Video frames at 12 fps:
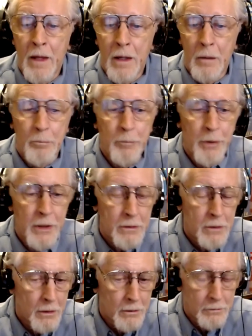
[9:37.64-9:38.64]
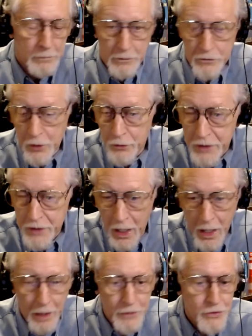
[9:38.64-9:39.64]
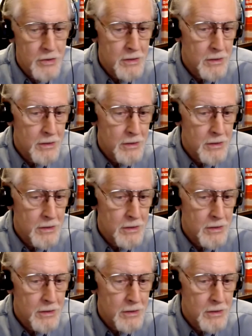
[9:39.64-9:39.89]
But sociology